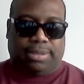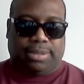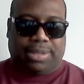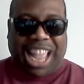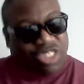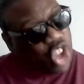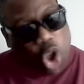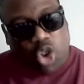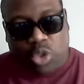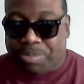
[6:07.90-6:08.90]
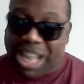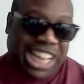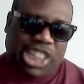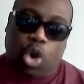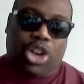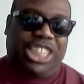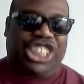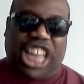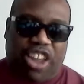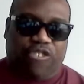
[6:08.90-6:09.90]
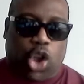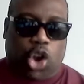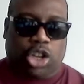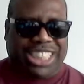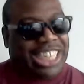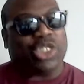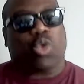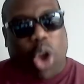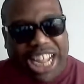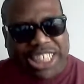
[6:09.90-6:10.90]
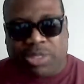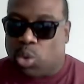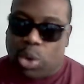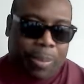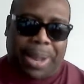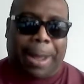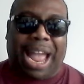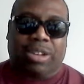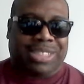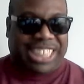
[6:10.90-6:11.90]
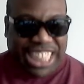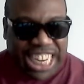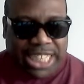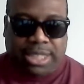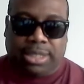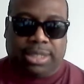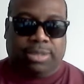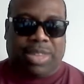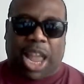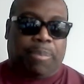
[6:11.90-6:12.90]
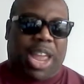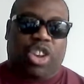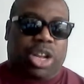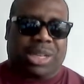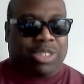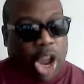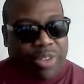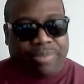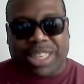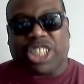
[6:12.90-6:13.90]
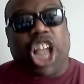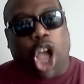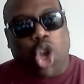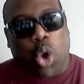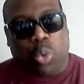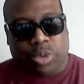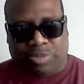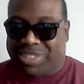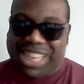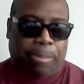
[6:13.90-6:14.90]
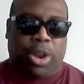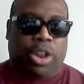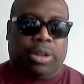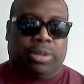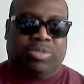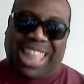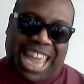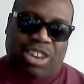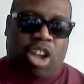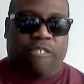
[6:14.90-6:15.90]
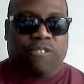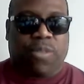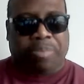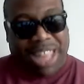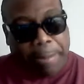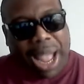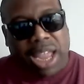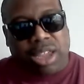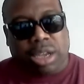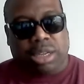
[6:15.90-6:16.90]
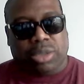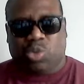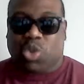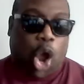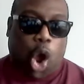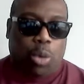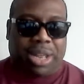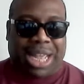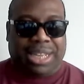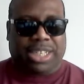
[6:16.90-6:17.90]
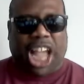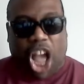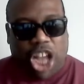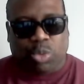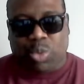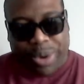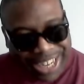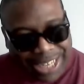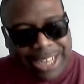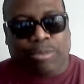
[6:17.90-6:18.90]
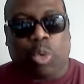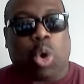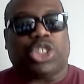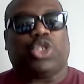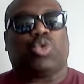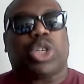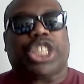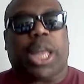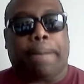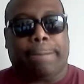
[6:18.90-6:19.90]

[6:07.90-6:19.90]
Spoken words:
I am called by my Lord and Savior, Jesus Christ, to rebuild our inner cities in America, starting in Chicago, similar to that of Nehemiah, who was called by God to rebuild the walls of Jerusalem.